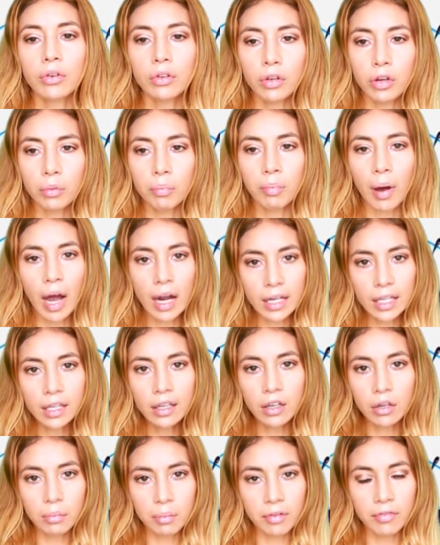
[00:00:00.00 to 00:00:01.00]
body
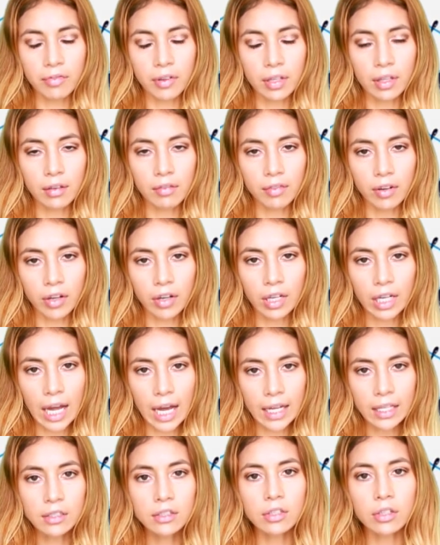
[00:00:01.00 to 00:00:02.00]
could be feeling very
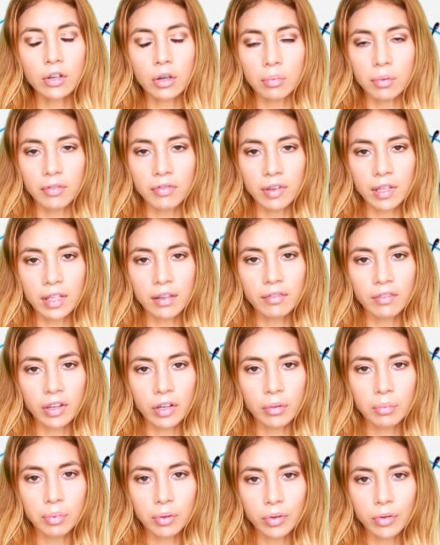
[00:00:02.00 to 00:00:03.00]
nice, you could be feeling
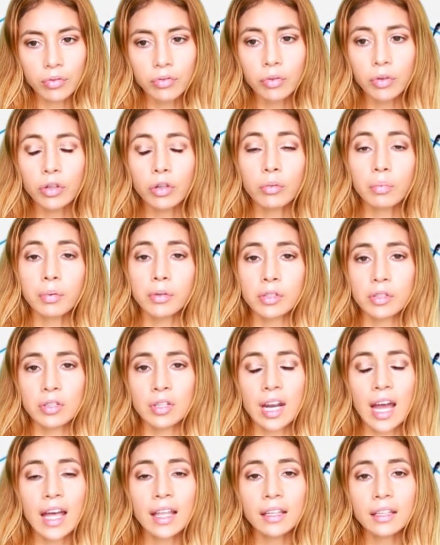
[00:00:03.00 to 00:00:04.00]
very beautiful, your
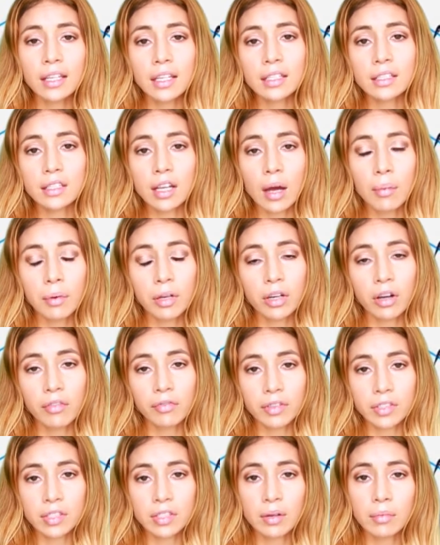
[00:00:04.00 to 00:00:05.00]
personality is coming
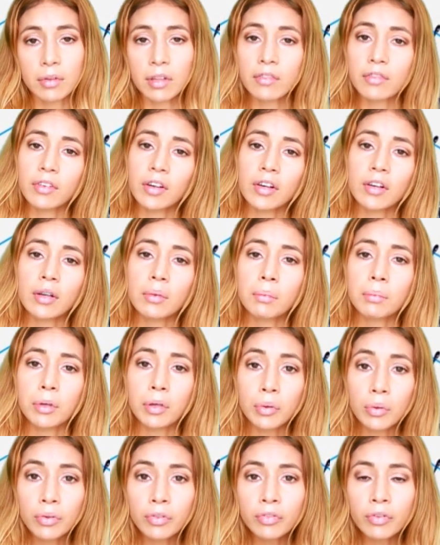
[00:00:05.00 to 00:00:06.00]
off as something very
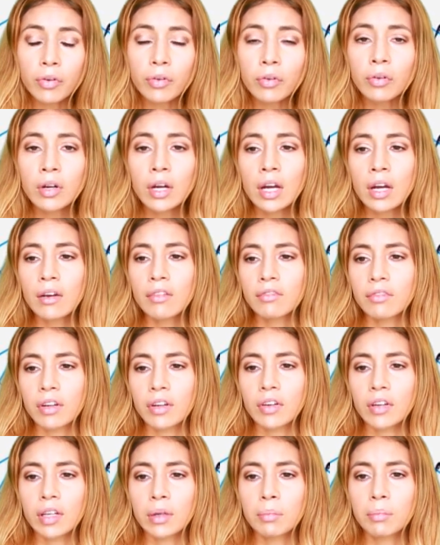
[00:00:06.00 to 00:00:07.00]
beautiful,
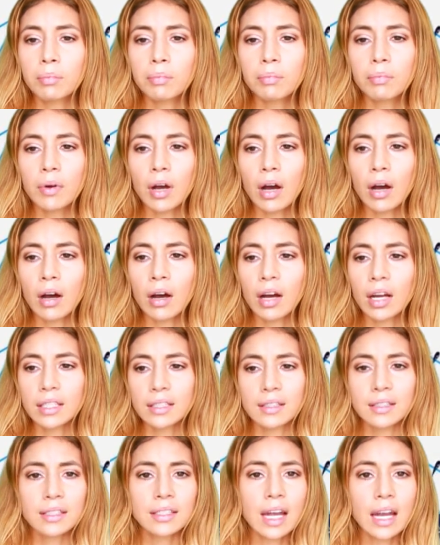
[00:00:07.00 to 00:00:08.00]
very
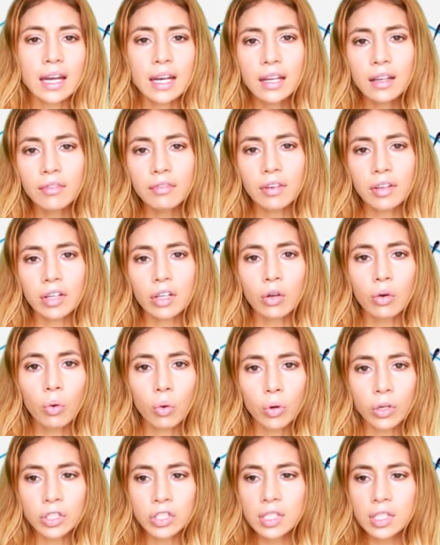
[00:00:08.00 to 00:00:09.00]
aesthetic, very
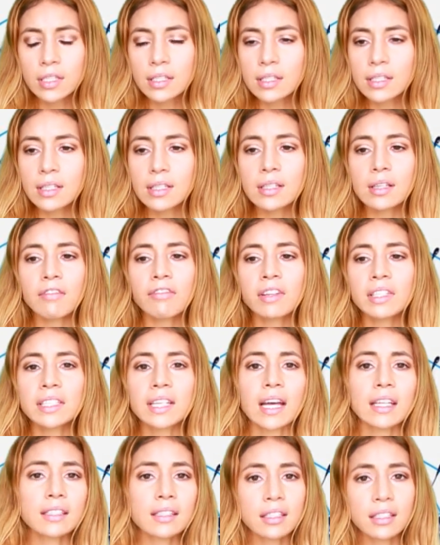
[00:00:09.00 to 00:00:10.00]
gorgeous. This is a
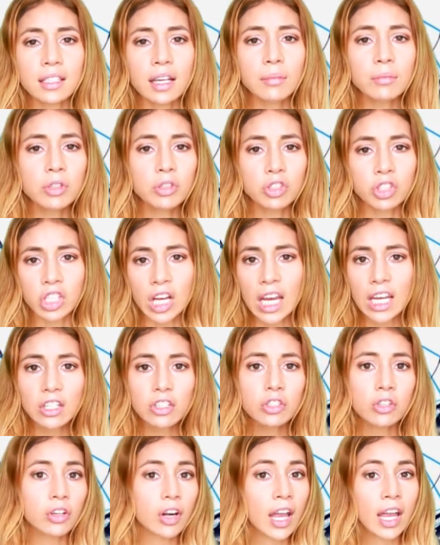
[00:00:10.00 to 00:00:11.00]
fantastic time to
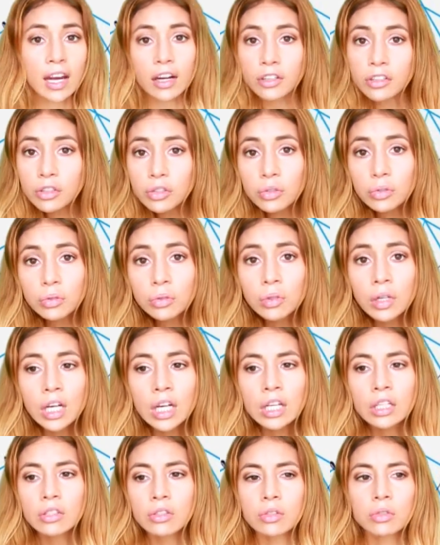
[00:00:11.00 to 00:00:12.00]
change your hairdo,
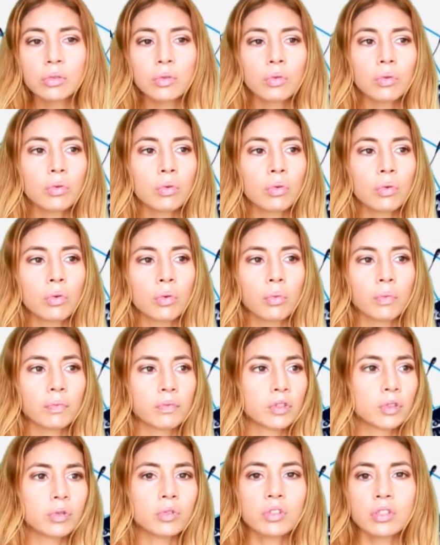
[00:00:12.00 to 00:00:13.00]
to
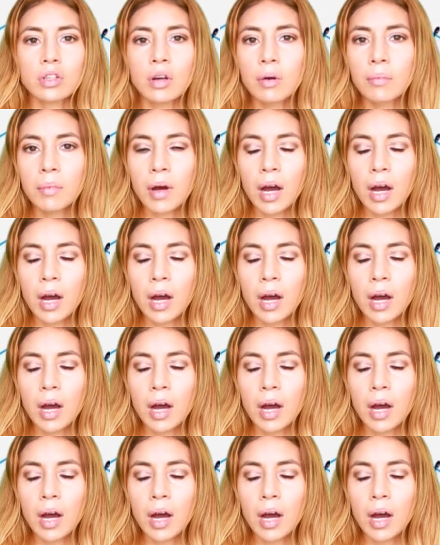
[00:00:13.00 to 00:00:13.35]
do some,